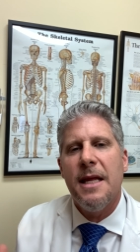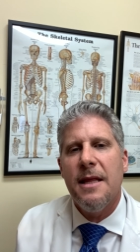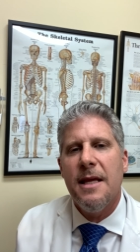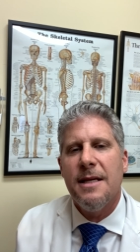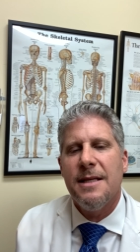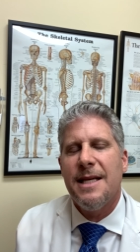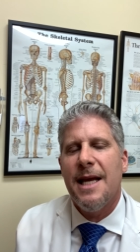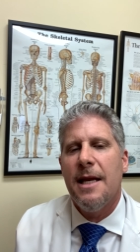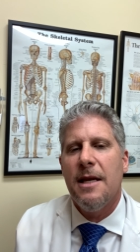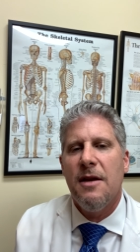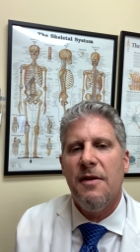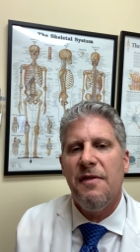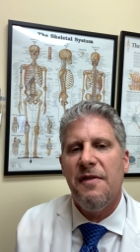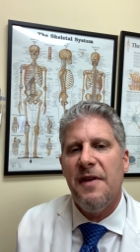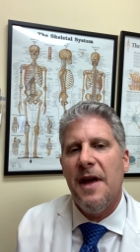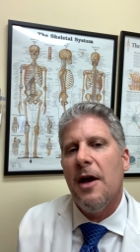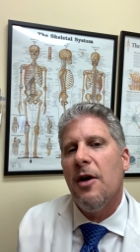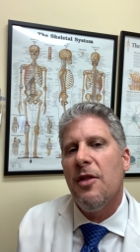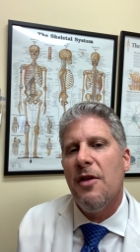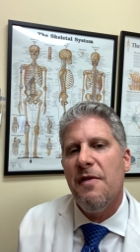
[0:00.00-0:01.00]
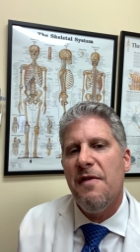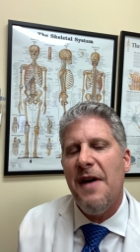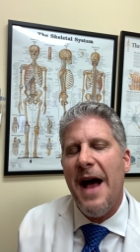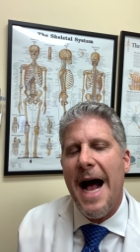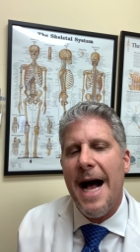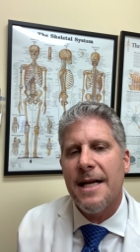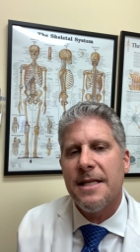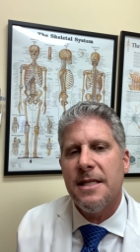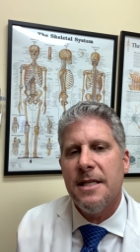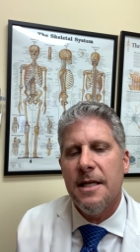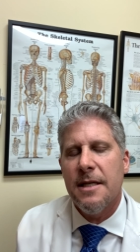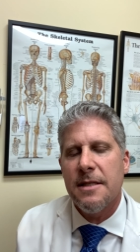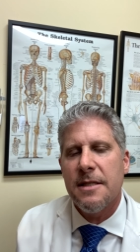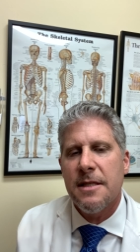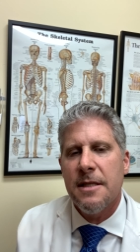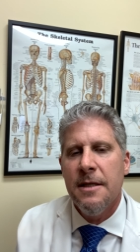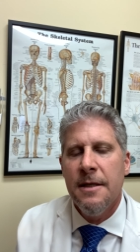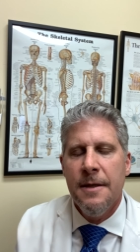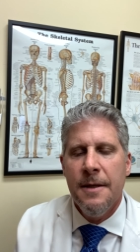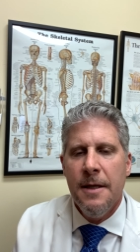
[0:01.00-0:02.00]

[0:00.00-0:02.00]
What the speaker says: that tend to fail the fastest.